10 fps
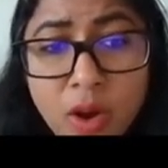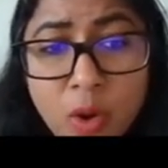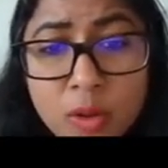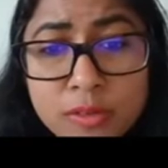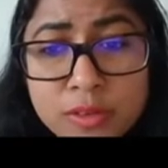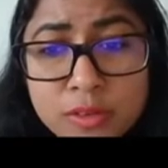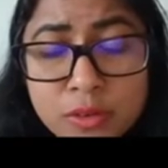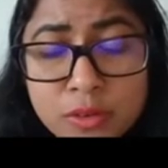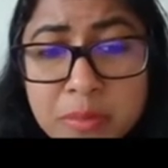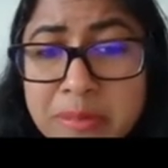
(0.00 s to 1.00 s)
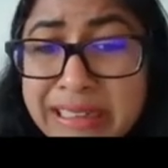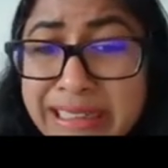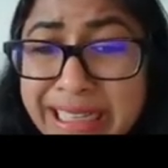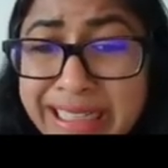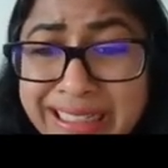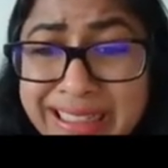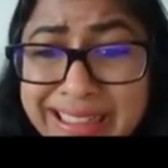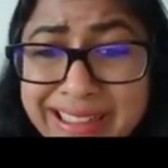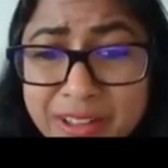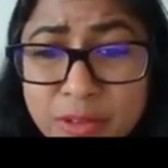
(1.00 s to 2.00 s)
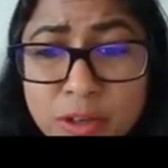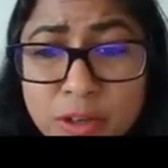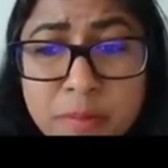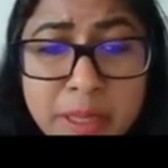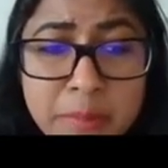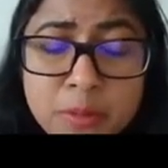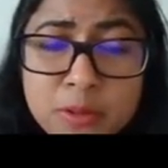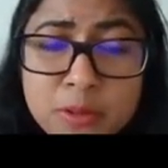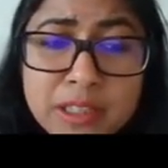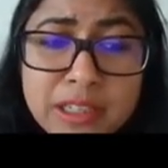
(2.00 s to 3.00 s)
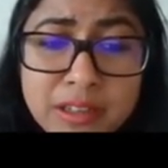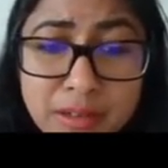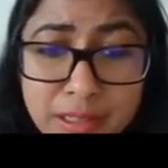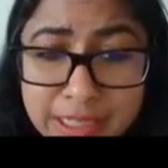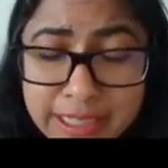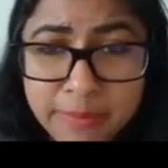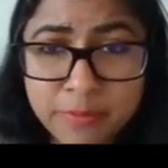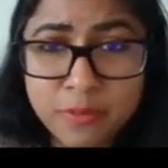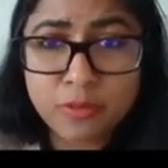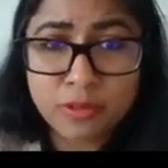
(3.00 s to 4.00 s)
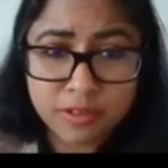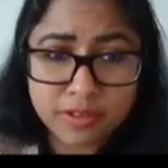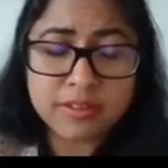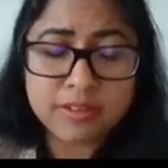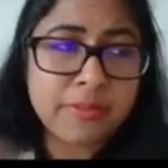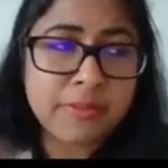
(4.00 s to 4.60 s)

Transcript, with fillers: also maintaining clear work papers with clearly named folders